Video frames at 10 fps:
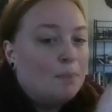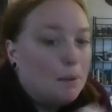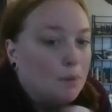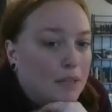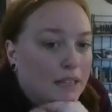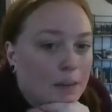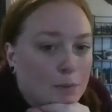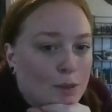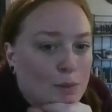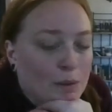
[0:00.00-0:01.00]
probably
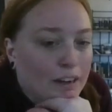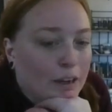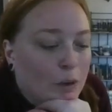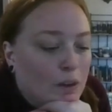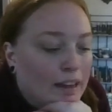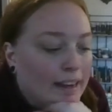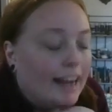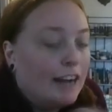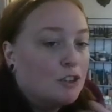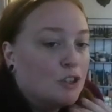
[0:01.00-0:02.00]
come with me when I go to like
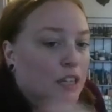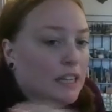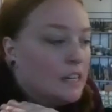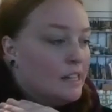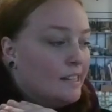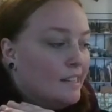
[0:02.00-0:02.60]
actually